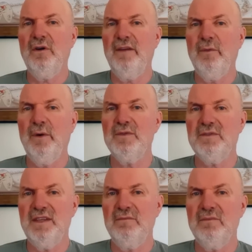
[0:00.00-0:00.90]
and
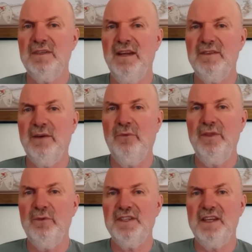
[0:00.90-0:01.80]
everybody's saying was that when
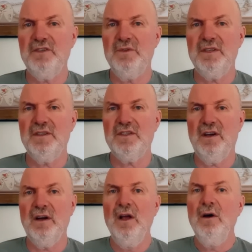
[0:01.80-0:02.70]
the recession was going to
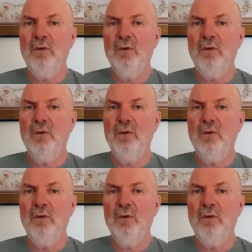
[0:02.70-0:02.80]
start.